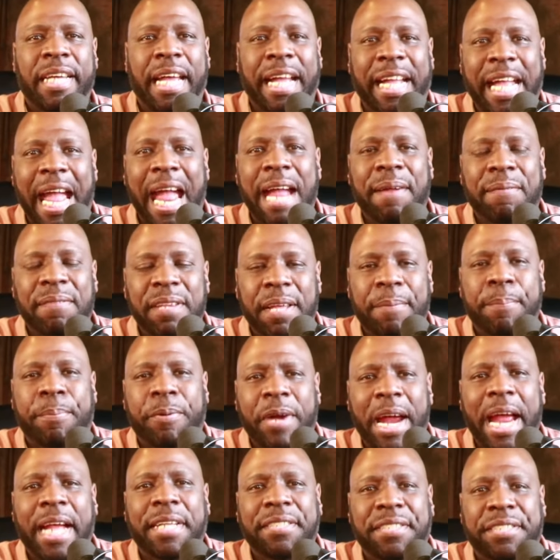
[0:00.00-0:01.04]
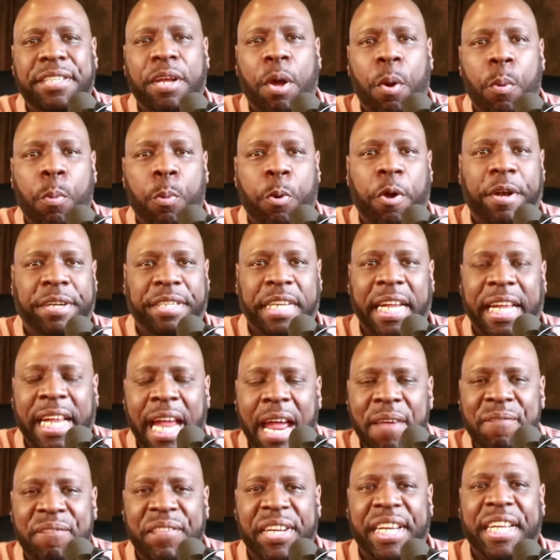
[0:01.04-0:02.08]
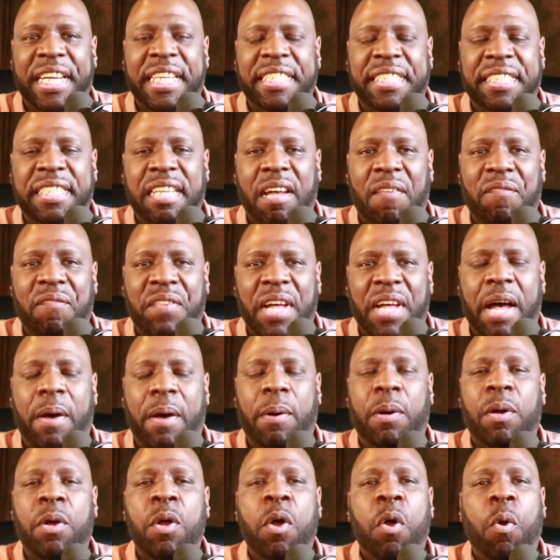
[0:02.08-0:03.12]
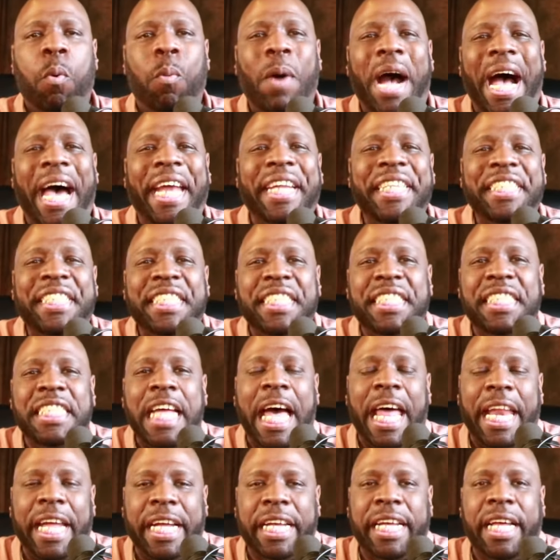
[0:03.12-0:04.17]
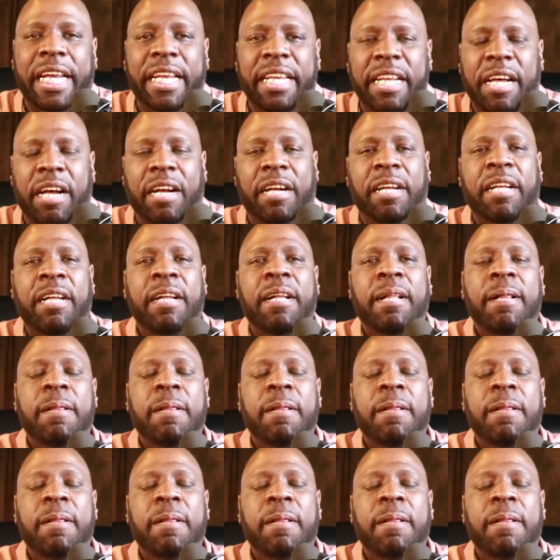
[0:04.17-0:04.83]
They can't, their brains don't work. They can't figure this stuff out, why this is not a good look.